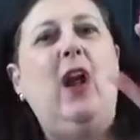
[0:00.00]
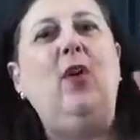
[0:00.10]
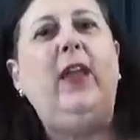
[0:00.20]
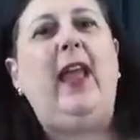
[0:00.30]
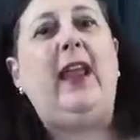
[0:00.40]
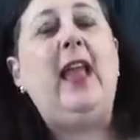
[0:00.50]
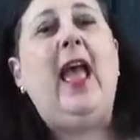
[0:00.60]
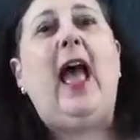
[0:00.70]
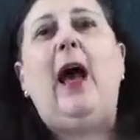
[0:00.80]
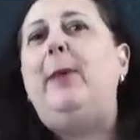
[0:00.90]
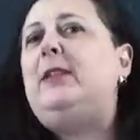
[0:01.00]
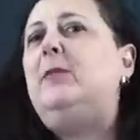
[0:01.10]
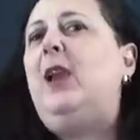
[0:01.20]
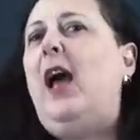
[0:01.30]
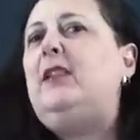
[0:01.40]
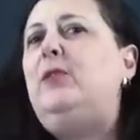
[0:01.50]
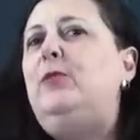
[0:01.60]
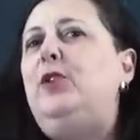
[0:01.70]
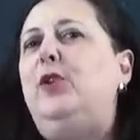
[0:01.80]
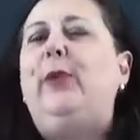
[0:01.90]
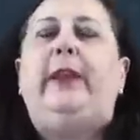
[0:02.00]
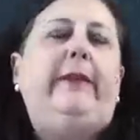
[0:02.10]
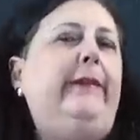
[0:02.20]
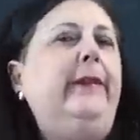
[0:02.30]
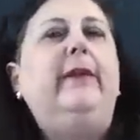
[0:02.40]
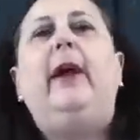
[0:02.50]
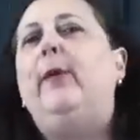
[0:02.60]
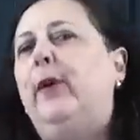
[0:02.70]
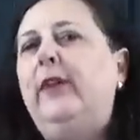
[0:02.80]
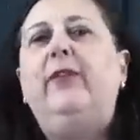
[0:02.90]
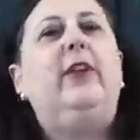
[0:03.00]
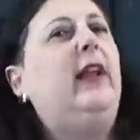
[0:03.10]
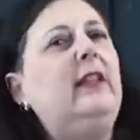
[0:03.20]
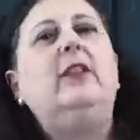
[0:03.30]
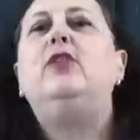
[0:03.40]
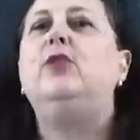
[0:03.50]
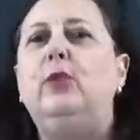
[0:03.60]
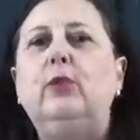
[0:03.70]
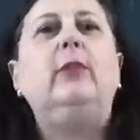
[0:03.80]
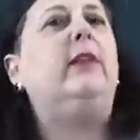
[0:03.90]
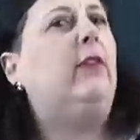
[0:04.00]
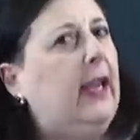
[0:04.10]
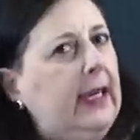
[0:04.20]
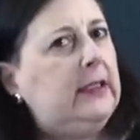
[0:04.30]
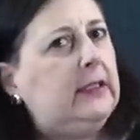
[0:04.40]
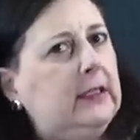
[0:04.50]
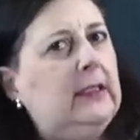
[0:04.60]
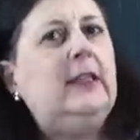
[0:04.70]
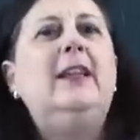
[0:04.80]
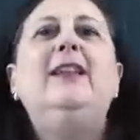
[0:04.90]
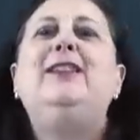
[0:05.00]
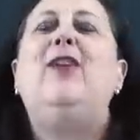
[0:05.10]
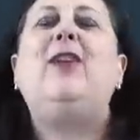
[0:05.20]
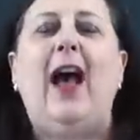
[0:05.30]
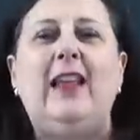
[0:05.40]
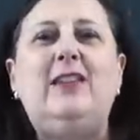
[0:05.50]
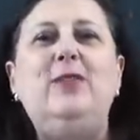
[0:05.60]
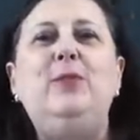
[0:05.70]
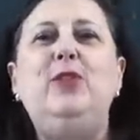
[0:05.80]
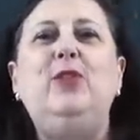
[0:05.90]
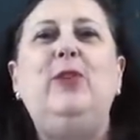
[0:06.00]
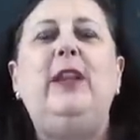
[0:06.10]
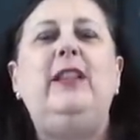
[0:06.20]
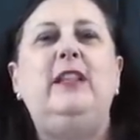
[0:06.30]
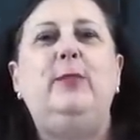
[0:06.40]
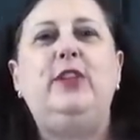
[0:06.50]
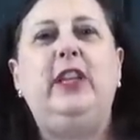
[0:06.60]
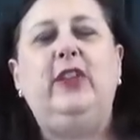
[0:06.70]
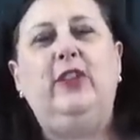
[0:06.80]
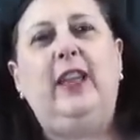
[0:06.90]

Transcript: Okay, how about some costume jewelry? You knew I wouldn't forget the jewelry, right? So costume jewelry in this particular